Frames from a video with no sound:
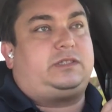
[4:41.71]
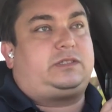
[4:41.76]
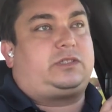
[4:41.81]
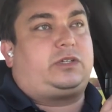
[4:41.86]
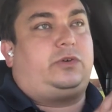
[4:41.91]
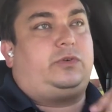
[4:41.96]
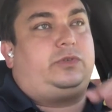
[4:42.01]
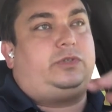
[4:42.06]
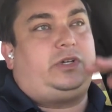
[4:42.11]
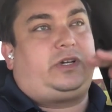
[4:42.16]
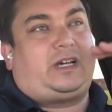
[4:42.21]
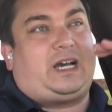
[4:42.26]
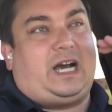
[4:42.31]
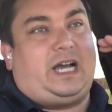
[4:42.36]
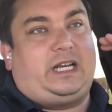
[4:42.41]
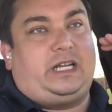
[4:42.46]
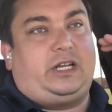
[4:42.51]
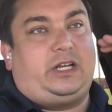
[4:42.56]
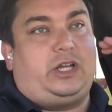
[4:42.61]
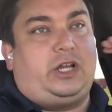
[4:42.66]
So you
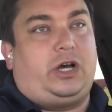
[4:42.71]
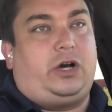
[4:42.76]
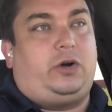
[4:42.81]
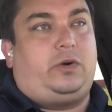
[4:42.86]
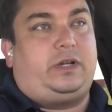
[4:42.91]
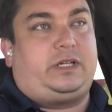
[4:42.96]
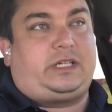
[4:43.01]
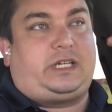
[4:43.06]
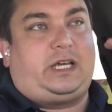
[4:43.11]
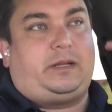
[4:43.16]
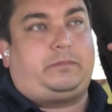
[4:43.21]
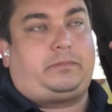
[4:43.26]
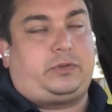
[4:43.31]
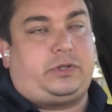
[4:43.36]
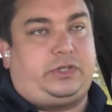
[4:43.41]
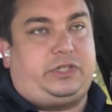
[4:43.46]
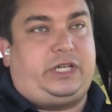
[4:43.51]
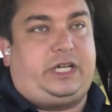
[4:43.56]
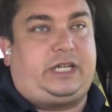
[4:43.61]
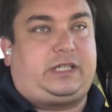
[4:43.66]
kind of know and can
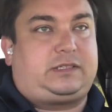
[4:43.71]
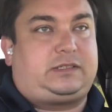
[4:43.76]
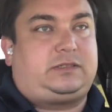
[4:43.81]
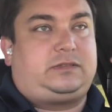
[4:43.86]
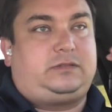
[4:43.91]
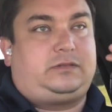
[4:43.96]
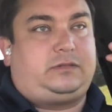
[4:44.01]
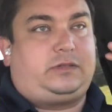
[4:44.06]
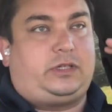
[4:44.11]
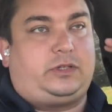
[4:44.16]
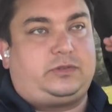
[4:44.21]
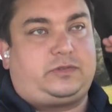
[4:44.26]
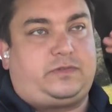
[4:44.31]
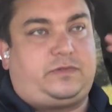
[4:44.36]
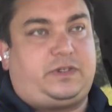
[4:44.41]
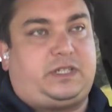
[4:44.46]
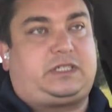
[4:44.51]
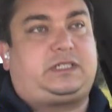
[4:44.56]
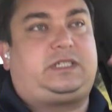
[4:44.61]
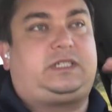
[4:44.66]
predict those
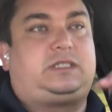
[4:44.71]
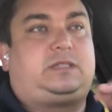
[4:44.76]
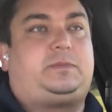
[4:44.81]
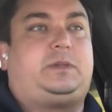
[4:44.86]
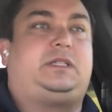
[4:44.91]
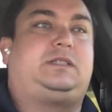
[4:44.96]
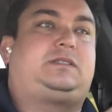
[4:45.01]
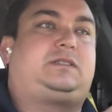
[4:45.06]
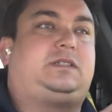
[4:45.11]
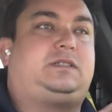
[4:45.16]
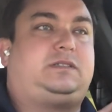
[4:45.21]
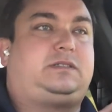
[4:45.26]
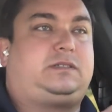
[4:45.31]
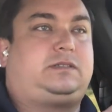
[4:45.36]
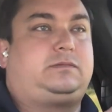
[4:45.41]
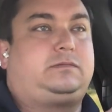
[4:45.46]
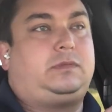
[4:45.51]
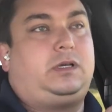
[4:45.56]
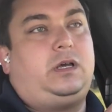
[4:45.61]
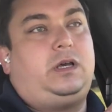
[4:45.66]
fixed
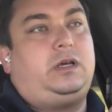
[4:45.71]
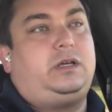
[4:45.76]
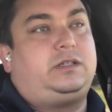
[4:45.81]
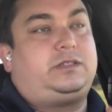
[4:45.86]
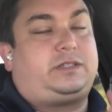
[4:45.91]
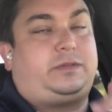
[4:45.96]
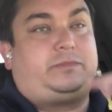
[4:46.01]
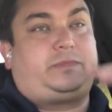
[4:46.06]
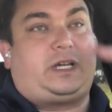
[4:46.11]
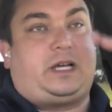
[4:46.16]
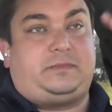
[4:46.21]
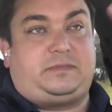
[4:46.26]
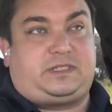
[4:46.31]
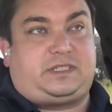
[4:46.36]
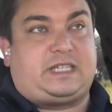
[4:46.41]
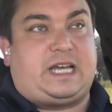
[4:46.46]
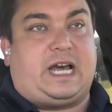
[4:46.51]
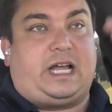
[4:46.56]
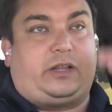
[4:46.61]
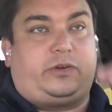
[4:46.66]
expenses. Sometimes
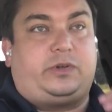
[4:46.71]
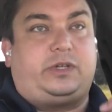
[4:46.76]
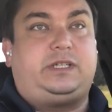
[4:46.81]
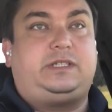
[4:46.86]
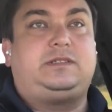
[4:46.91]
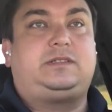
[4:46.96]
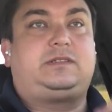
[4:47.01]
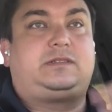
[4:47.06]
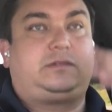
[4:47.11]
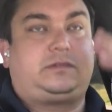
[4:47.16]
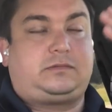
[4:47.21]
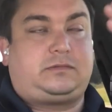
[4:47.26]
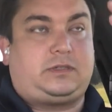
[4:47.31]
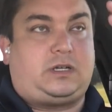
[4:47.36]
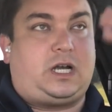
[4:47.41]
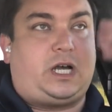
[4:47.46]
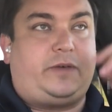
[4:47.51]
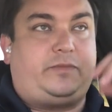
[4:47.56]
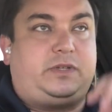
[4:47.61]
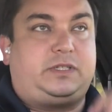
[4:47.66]
salaries,
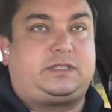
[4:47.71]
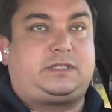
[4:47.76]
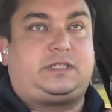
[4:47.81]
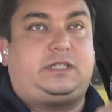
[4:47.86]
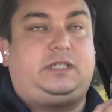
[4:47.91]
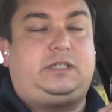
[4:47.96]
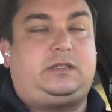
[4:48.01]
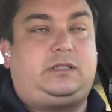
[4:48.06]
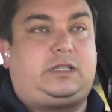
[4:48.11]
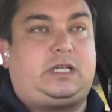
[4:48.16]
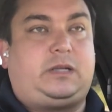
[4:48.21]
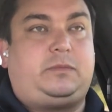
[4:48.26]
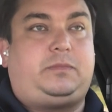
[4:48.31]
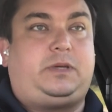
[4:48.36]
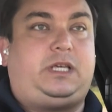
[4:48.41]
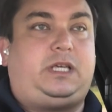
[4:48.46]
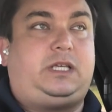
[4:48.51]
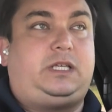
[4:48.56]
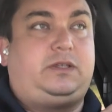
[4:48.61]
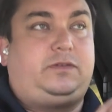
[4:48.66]
obviously, can
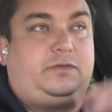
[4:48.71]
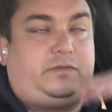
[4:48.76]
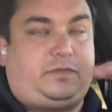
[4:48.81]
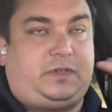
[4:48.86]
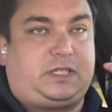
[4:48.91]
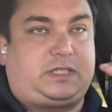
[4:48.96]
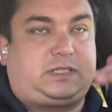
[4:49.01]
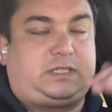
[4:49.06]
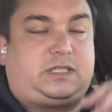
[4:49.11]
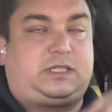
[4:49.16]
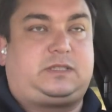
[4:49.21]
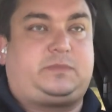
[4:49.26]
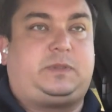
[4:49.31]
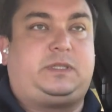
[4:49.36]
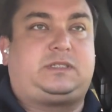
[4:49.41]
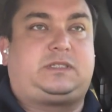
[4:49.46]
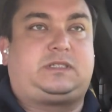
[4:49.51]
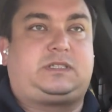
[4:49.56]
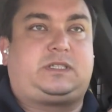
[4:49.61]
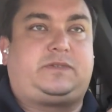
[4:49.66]
be fixed
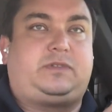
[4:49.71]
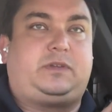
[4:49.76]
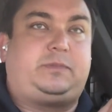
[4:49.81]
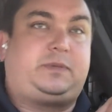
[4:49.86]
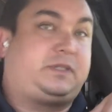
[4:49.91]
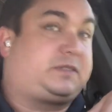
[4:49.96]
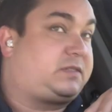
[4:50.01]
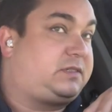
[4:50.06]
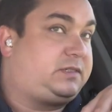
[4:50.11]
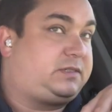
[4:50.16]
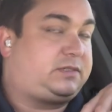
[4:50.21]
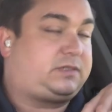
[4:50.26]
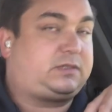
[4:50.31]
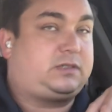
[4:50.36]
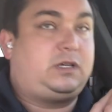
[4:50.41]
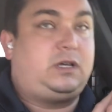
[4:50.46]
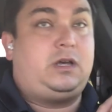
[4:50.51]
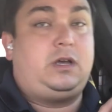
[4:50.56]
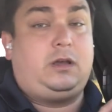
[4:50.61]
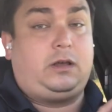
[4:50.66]
expenses of the business.
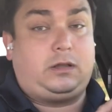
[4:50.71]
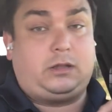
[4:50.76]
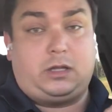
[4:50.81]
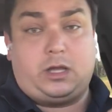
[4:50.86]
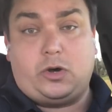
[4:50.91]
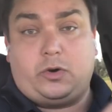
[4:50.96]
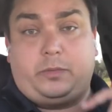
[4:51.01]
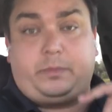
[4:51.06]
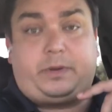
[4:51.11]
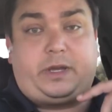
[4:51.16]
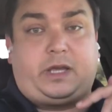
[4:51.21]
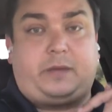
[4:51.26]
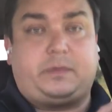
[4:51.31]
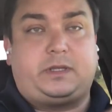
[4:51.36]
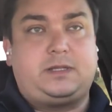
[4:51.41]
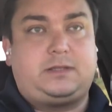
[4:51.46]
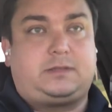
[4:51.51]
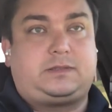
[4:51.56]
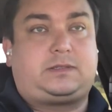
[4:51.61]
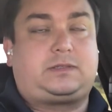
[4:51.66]
Loan
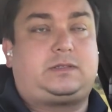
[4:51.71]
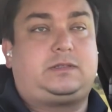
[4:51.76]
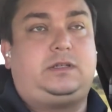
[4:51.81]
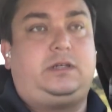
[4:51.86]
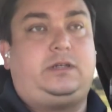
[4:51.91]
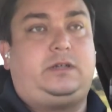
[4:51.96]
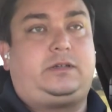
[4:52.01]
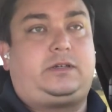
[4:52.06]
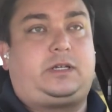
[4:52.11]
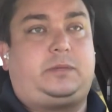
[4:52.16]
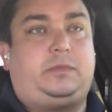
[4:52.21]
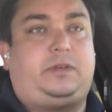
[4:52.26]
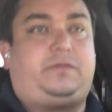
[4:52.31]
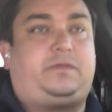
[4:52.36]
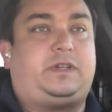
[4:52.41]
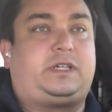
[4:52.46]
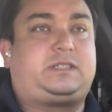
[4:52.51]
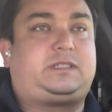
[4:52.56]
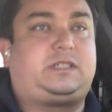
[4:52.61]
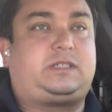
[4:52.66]
payments can be
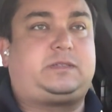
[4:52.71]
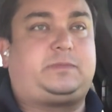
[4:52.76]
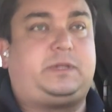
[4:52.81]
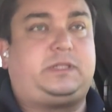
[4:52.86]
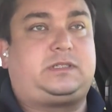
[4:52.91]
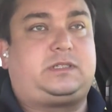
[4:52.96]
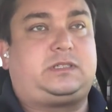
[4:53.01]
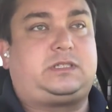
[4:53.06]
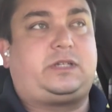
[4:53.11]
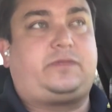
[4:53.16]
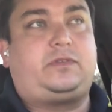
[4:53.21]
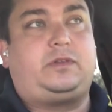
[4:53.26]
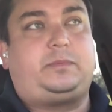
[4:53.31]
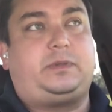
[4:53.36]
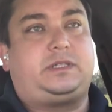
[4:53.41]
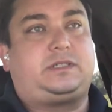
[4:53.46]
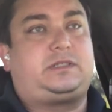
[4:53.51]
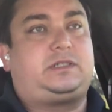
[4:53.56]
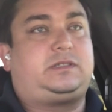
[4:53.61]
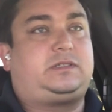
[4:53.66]
fixed expenses of the
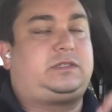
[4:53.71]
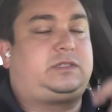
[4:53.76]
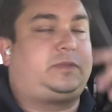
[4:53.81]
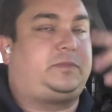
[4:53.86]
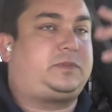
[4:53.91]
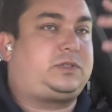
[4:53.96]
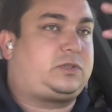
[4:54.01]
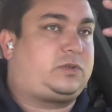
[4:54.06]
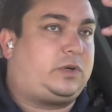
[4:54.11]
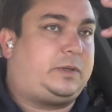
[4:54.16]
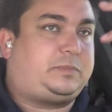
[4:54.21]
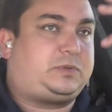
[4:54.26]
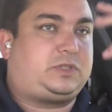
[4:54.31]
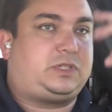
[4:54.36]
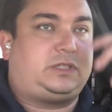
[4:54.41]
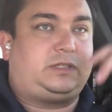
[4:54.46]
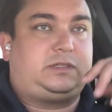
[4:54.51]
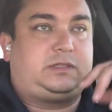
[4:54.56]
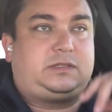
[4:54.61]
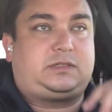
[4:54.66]
business.
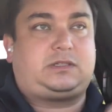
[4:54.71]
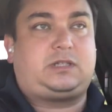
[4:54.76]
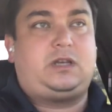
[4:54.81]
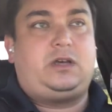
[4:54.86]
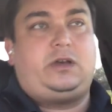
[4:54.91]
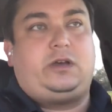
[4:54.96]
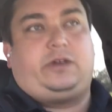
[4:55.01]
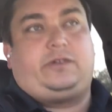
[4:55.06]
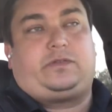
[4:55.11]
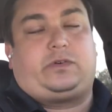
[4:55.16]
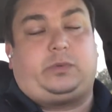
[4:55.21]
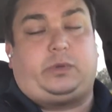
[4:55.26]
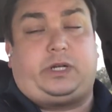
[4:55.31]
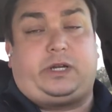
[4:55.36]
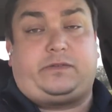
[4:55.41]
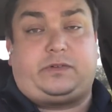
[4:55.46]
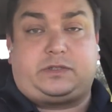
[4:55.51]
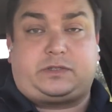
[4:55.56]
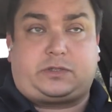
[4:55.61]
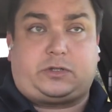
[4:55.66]
Subscriptions for
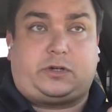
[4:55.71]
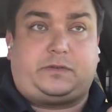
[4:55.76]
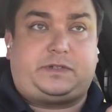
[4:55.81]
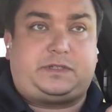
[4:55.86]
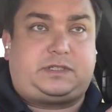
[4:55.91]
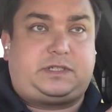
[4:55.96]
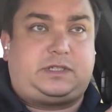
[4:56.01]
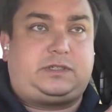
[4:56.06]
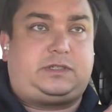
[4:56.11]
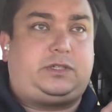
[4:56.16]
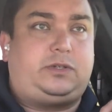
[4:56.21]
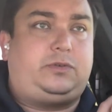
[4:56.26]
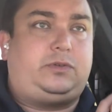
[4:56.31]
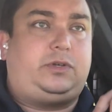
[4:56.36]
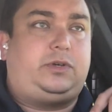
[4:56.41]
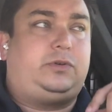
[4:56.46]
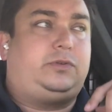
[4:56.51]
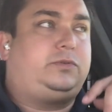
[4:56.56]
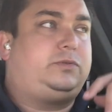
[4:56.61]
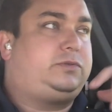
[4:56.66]
whatever services you
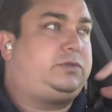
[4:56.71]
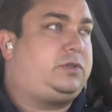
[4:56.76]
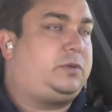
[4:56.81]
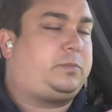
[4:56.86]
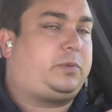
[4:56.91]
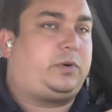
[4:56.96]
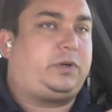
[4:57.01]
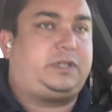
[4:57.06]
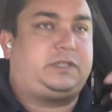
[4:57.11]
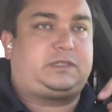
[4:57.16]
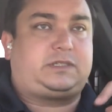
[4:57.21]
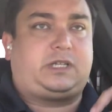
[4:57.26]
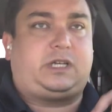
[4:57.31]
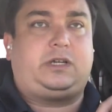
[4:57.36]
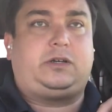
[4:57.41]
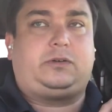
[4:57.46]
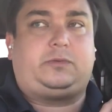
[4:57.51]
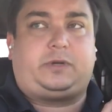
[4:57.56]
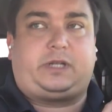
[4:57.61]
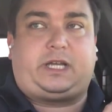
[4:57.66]
use, your point of
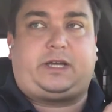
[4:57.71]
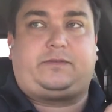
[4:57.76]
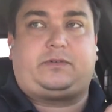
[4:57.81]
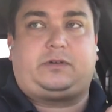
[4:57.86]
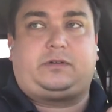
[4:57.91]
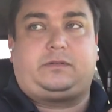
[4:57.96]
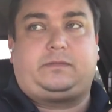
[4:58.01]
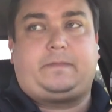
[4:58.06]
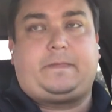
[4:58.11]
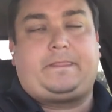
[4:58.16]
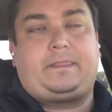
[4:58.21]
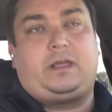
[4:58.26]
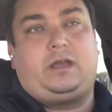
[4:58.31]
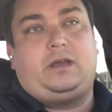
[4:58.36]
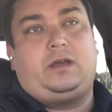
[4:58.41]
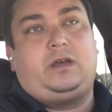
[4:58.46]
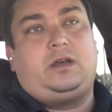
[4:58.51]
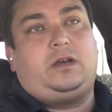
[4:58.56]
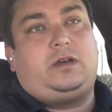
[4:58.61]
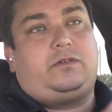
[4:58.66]
sale, whatever.
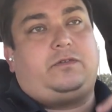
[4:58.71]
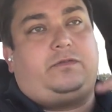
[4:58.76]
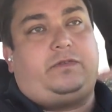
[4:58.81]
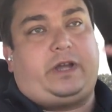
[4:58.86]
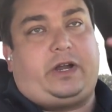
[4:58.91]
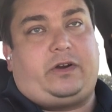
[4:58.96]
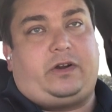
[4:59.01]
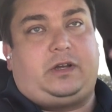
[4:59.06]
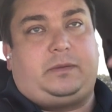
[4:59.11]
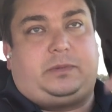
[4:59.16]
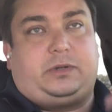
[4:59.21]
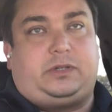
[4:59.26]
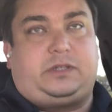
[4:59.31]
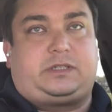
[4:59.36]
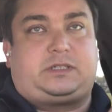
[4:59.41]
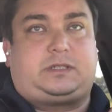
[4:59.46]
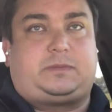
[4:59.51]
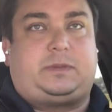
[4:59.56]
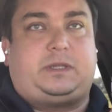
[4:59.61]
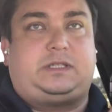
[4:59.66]
Variable
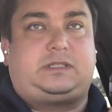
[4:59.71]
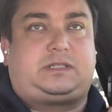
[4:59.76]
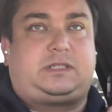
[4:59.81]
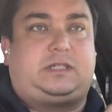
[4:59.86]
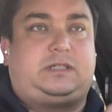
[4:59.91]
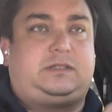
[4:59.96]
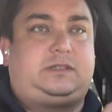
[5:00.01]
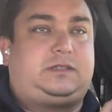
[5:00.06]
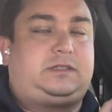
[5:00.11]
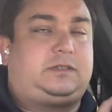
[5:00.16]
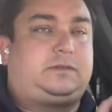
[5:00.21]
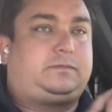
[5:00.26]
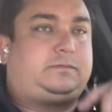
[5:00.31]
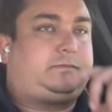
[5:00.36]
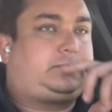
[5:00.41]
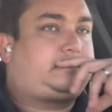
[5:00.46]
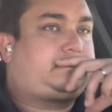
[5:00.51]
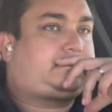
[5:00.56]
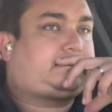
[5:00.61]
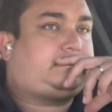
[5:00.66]
expenses
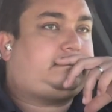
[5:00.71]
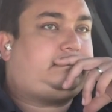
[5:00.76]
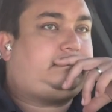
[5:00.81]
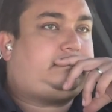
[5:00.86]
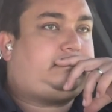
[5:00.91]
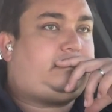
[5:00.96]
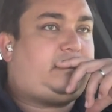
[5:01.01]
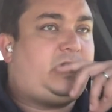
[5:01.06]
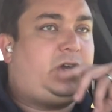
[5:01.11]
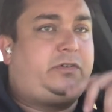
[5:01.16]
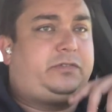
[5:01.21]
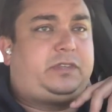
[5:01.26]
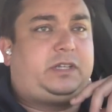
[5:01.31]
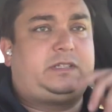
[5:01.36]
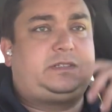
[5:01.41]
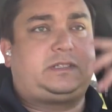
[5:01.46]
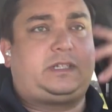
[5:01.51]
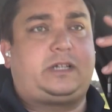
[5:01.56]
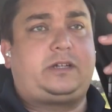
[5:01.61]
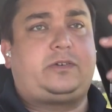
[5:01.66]
are
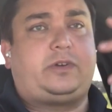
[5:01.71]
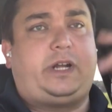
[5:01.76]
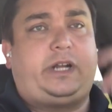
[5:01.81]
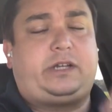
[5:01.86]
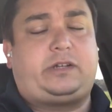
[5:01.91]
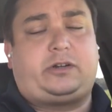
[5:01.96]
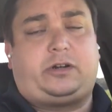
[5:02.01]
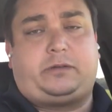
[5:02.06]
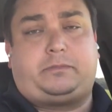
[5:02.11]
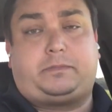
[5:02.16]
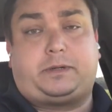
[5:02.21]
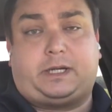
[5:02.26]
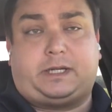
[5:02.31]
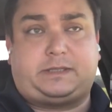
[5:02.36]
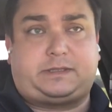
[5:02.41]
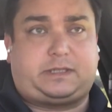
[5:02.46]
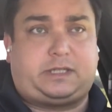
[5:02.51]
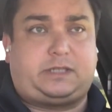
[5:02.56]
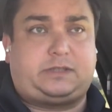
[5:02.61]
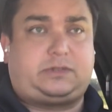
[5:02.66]
things like credit card
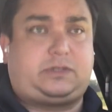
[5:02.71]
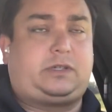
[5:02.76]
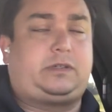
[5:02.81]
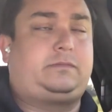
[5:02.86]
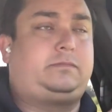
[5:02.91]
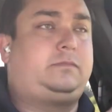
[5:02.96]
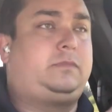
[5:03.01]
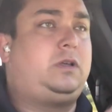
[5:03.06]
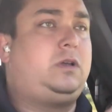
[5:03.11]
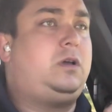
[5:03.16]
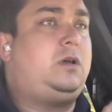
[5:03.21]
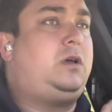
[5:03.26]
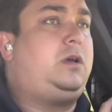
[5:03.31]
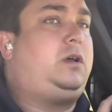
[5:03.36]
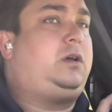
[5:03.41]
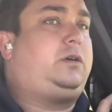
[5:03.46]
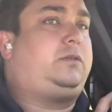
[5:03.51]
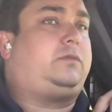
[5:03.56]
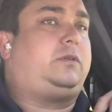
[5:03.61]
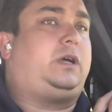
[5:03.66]
processing,
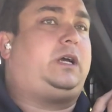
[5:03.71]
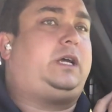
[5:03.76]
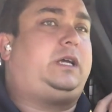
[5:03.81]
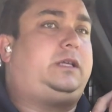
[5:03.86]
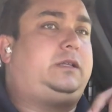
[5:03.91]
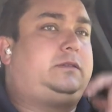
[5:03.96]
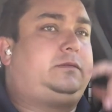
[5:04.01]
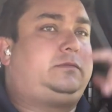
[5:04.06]
right?